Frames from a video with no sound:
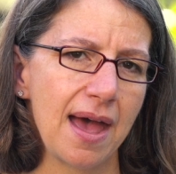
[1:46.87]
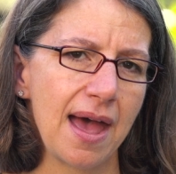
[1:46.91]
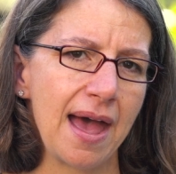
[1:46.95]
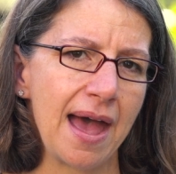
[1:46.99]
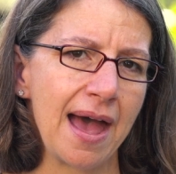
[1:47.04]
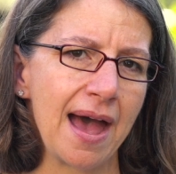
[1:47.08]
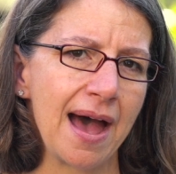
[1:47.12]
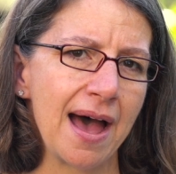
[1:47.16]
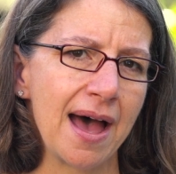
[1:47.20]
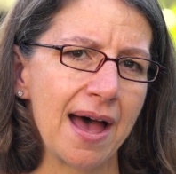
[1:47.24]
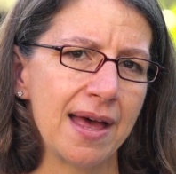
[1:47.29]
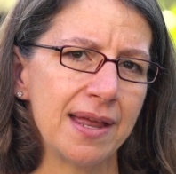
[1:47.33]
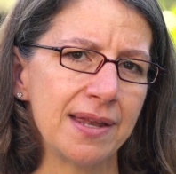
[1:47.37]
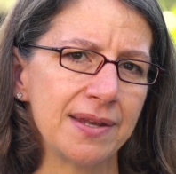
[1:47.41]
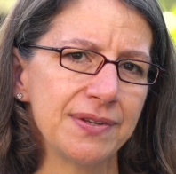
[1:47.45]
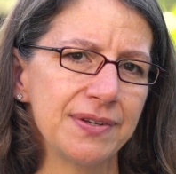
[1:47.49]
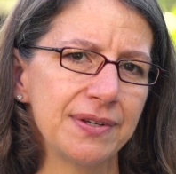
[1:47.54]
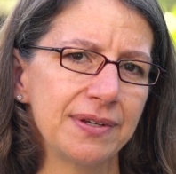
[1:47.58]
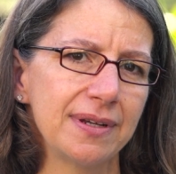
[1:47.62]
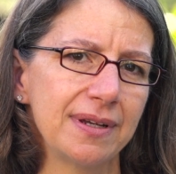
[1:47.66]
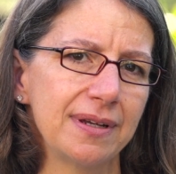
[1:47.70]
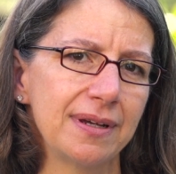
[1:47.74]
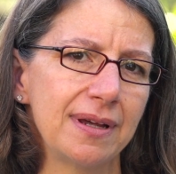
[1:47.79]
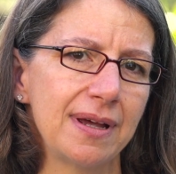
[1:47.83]
And
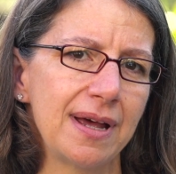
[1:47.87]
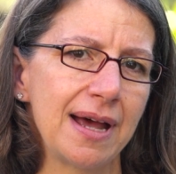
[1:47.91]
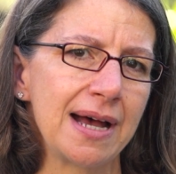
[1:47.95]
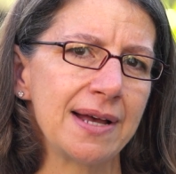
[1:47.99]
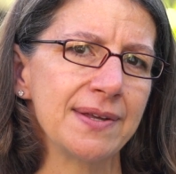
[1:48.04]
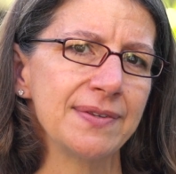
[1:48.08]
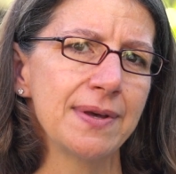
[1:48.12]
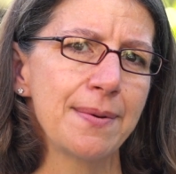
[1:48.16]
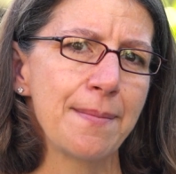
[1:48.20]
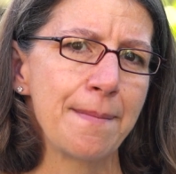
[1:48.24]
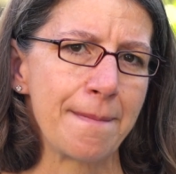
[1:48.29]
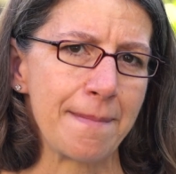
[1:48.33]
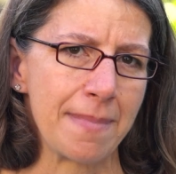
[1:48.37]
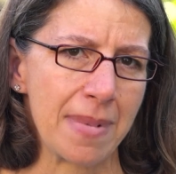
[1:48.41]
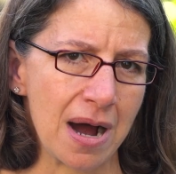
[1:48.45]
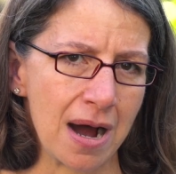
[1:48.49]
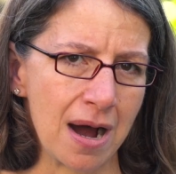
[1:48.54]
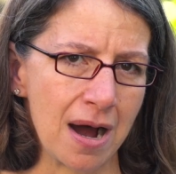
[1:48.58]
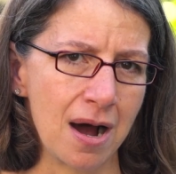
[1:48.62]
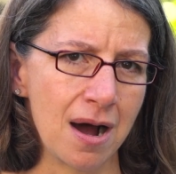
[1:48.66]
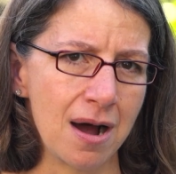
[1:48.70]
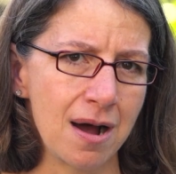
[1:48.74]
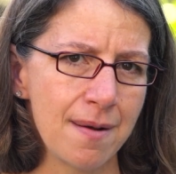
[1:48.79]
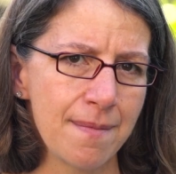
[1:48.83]
as a
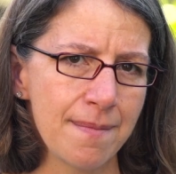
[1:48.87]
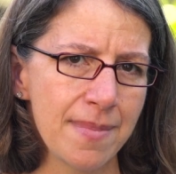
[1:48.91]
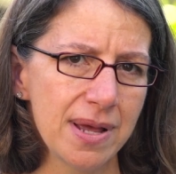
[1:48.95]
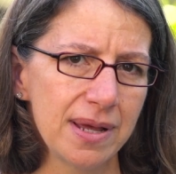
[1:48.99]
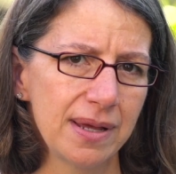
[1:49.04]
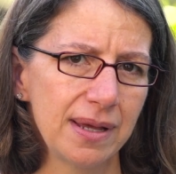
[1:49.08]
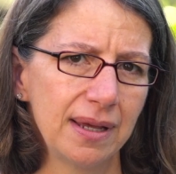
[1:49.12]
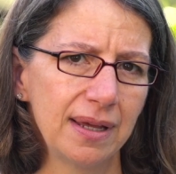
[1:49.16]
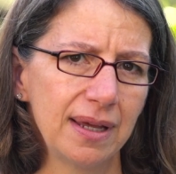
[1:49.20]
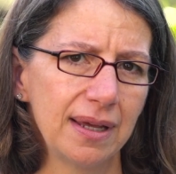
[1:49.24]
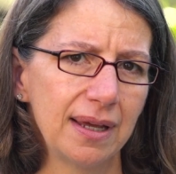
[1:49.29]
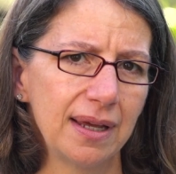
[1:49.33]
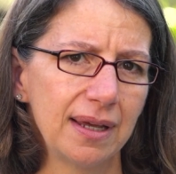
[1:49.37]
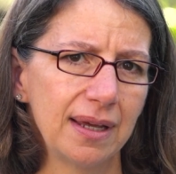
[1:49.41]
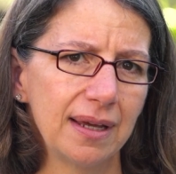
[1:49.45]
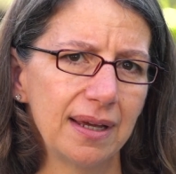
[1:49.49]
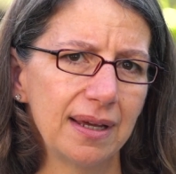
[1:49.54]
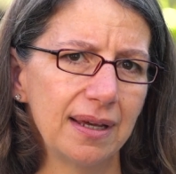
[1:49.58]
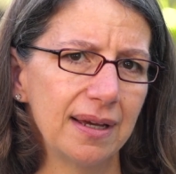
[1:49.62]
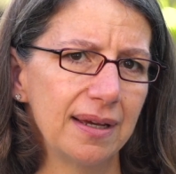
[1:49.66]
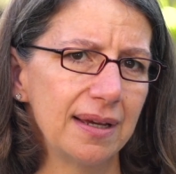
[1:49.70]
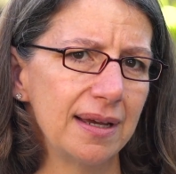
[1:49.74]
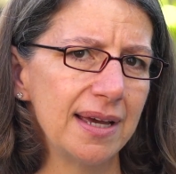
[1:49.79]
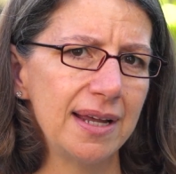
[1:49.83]
mom,
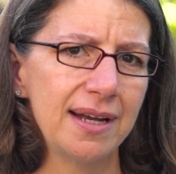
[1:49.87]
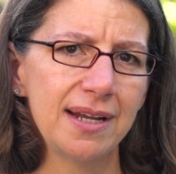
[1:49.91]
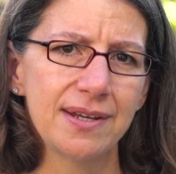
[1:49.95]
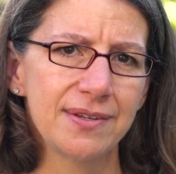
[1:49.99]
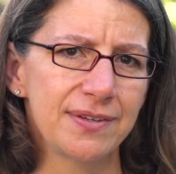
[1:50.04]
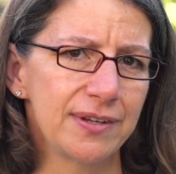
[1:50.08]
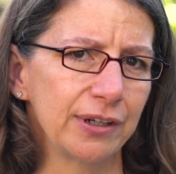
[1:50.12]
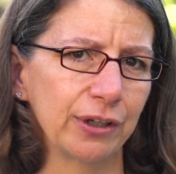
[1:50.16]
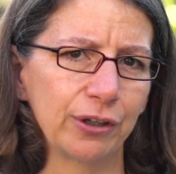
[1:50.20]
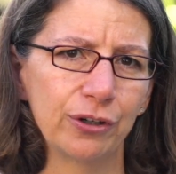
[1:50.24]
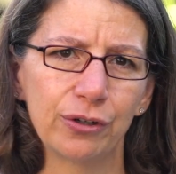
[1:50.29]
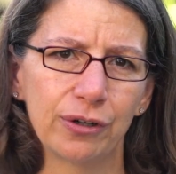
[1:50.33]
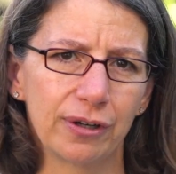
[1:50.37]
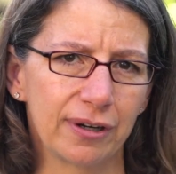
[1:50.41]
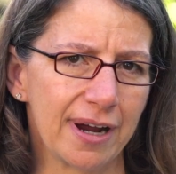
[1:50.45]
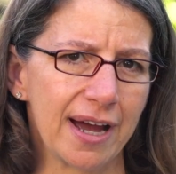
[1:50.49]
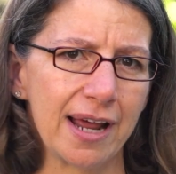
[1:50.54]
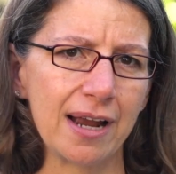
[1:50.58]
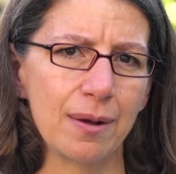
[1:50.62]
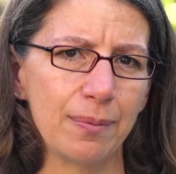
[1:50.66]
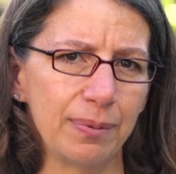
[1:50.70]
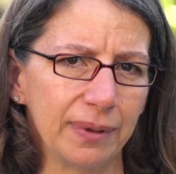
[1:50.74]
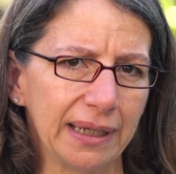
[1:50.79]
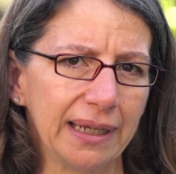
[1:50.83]
it is
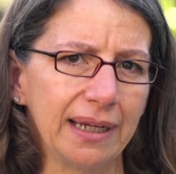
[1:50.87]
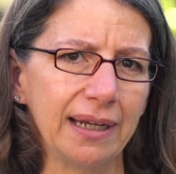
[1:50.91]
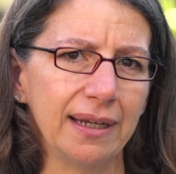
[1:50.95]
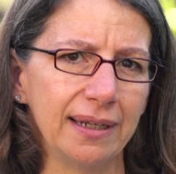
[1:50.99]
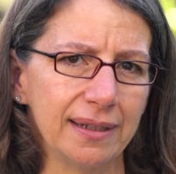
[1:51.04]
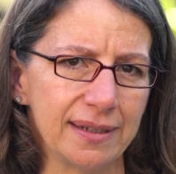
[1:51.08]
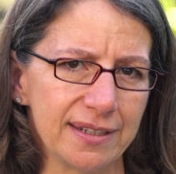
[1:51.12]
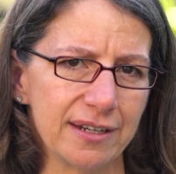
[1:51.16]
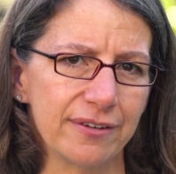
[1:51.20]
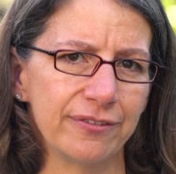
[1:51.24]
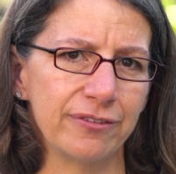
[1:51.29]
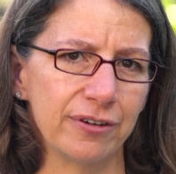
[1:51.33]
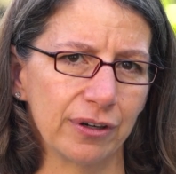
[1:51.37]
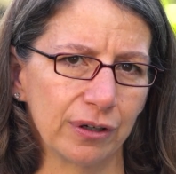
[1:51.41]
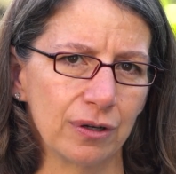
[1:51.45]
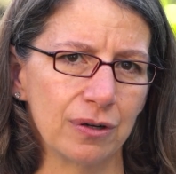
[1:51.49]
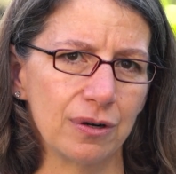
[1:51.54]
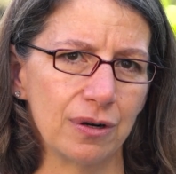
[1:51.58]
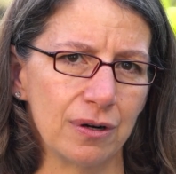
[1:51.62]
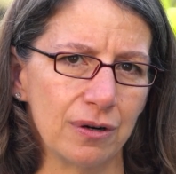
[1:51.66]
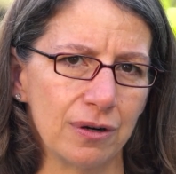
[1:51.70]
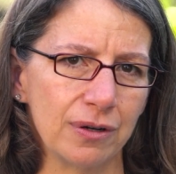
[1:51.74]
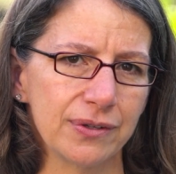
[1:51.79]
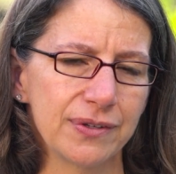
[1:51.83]
incredibly
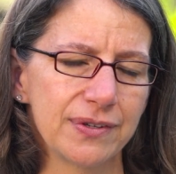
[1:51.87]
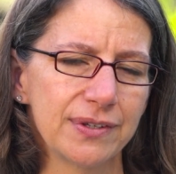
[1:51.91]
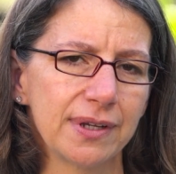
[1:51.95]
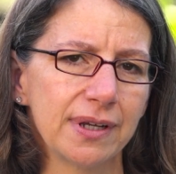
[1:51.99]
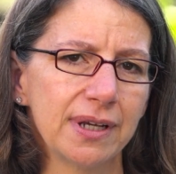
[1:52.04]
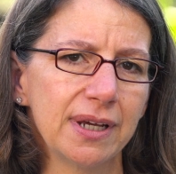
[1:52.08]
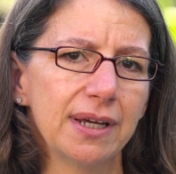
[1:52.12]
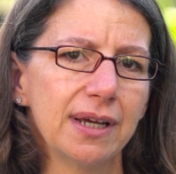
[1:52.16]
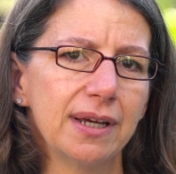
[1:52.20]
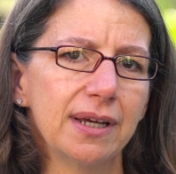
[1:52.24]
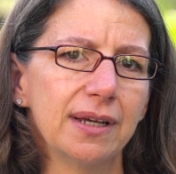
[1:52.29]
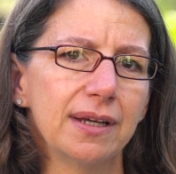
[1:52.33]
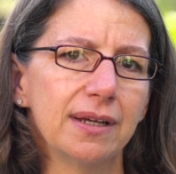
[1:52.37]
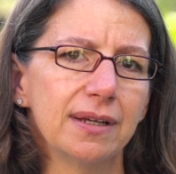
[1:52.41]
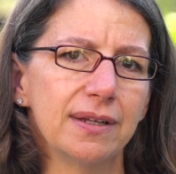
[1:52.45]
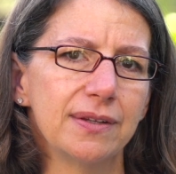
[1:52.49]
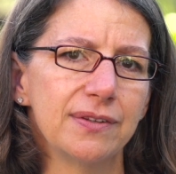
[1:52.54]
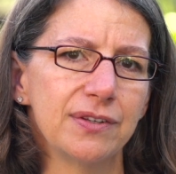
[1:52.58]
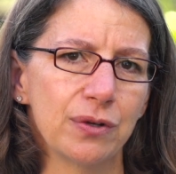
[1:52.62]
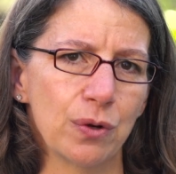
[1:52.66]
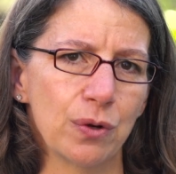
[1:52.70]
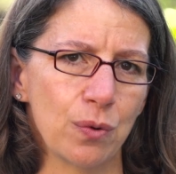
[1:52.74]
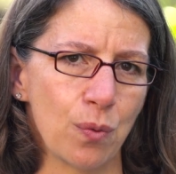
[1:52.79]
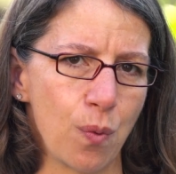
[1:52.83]
difficult
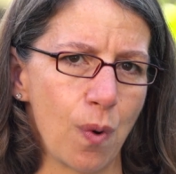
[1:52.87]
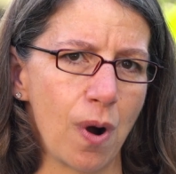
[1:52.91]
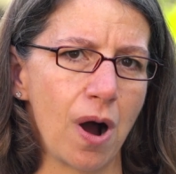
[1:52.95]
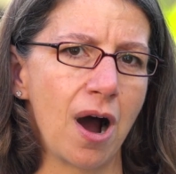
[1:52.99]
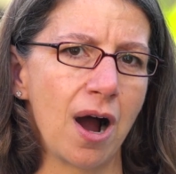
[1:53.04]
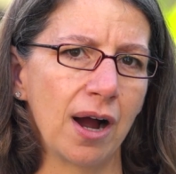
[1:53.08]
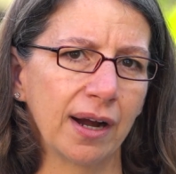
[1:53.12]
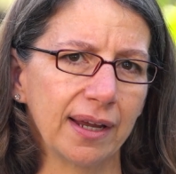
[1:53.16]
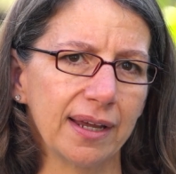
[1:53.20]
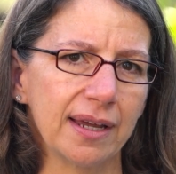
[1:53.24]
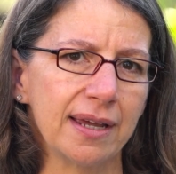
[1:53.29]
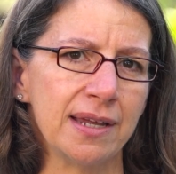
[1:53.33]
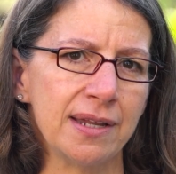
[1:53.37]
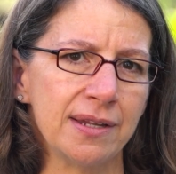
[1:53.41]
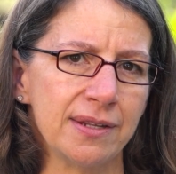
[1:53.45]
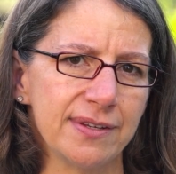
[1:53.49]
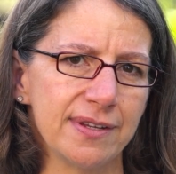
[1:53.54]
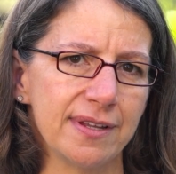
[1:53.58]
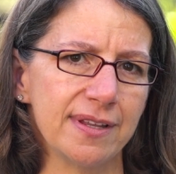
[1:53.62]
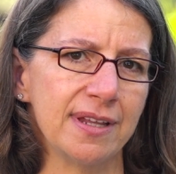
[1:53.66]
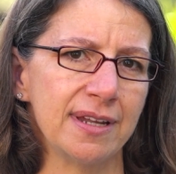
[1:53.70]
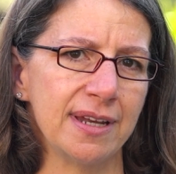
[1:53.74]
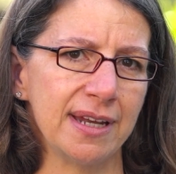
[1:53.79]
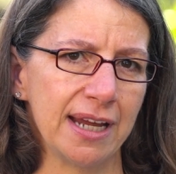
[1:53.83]
to walk
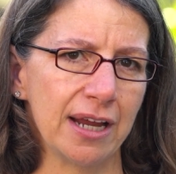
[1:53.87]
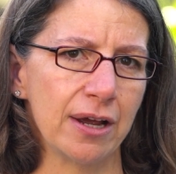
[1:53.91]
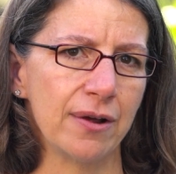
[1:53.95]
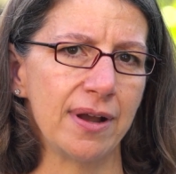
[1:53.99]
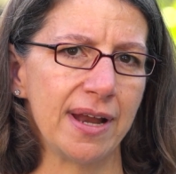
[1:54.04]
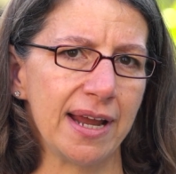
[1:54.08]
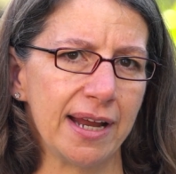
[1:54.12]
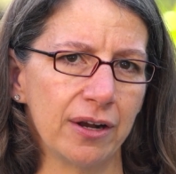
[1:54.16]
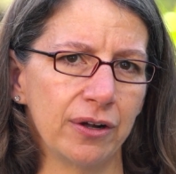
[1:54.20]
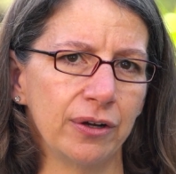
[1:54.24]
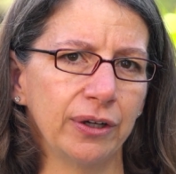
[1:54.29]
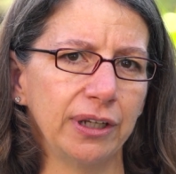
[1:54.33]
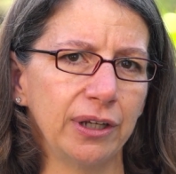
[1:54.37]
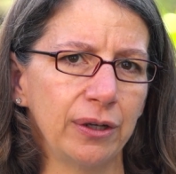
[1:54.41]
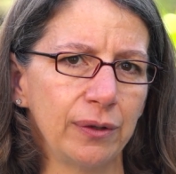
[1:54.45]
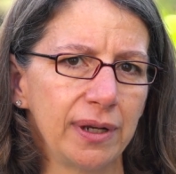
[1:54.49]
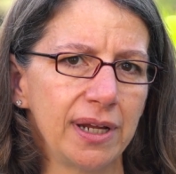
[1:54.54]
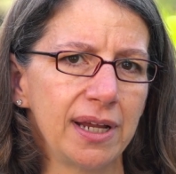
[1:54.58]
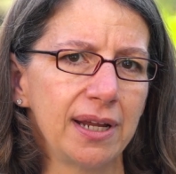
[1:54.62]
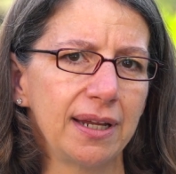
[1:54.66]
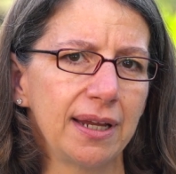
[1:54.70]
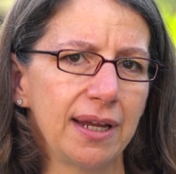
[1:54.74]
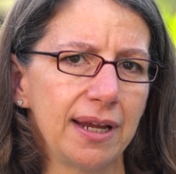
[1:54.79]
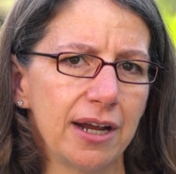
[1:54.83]
into the neonatal
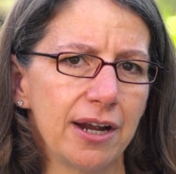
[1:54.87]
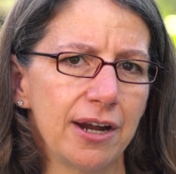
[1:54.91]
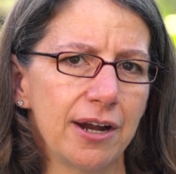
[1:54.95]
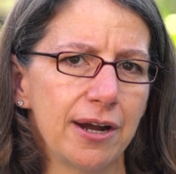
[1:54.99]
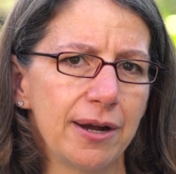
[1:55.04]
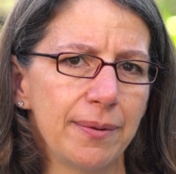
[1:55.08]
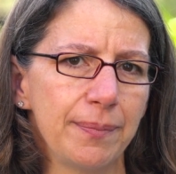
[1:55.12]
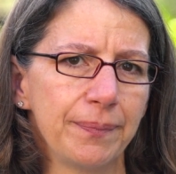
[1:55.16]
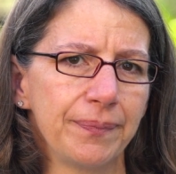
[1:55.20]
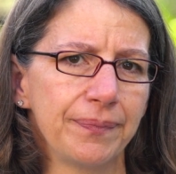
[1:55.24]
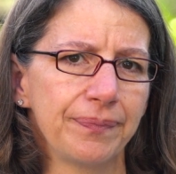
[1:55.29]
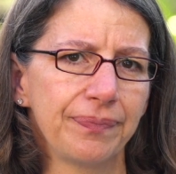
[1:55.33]
unit here